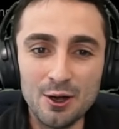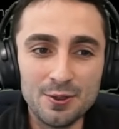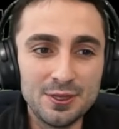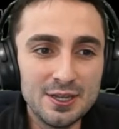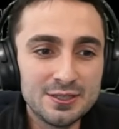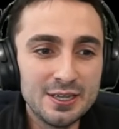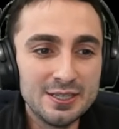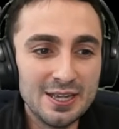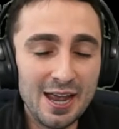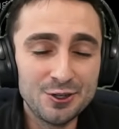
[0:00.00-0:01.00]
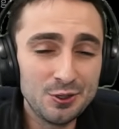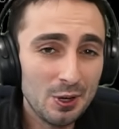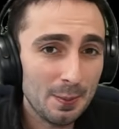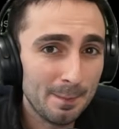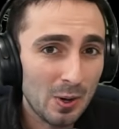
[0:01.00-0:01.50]
this is actually
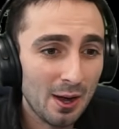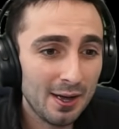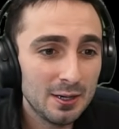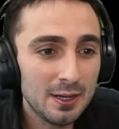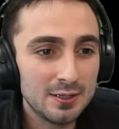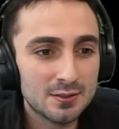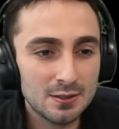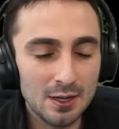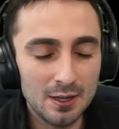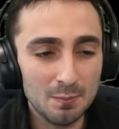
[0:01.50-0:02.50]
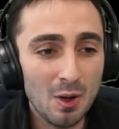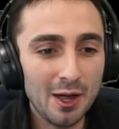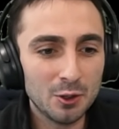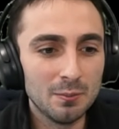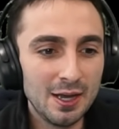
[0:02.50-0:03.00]
not a mod. It's a
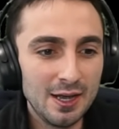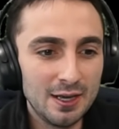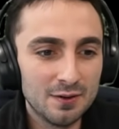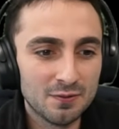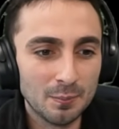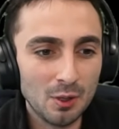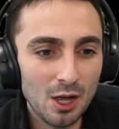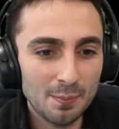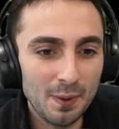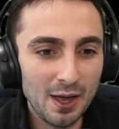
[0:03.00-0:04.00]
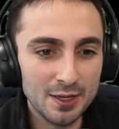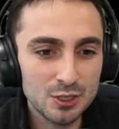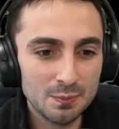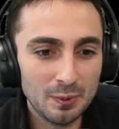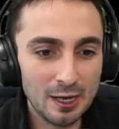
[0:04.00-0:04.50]
model made for
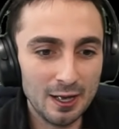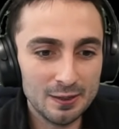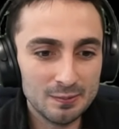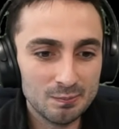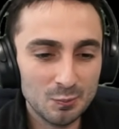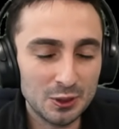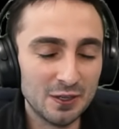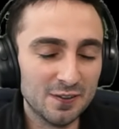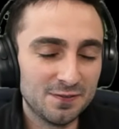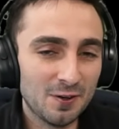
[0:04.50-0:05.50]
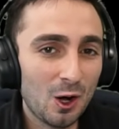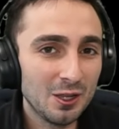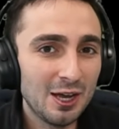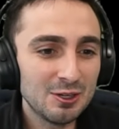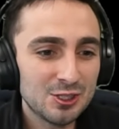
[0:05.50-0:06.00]
Blockbench, but with the
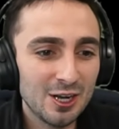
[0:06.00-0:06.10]
Fallout show